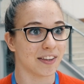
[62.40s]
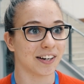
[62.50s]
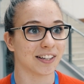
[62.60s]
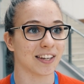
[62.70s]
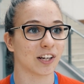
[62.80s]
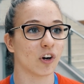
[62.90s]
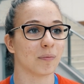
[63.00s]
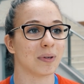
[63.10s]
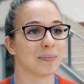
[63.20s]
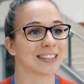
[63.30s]
there they
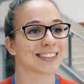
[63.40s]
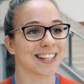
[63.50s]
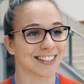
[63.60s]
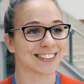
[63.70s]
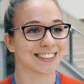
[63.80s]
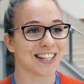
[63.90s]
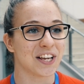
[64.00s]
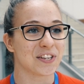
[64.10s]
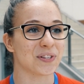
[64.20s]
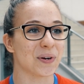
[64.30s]
called me Miskis.
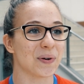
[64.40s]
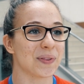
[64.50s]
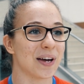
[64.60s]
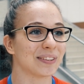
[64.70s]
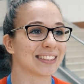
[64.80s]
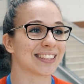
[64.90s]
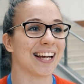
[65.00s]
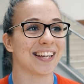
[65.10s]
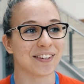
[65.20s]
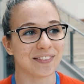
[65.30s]
So that was
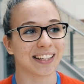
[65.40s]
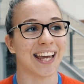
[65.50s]
kind of a